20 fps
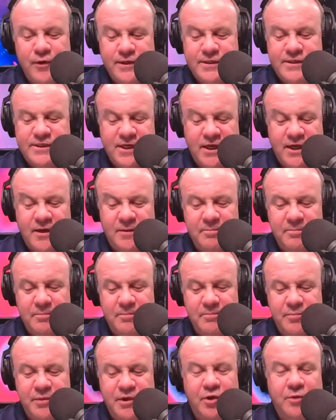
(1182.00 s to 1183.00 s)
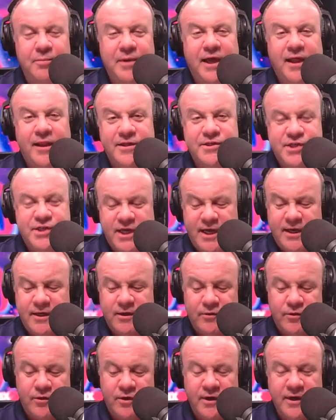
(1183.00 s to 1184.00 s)
it's Bill
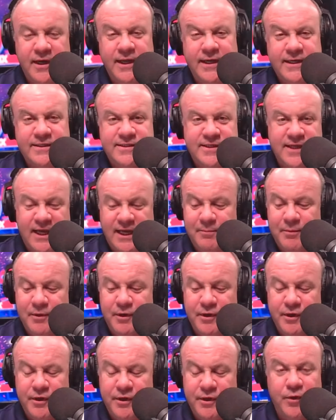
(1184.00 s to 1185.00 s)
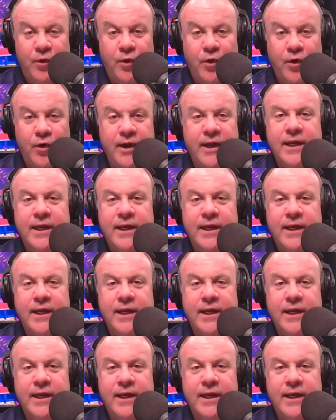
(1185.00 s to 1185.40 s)
Belichick or Nick Saban or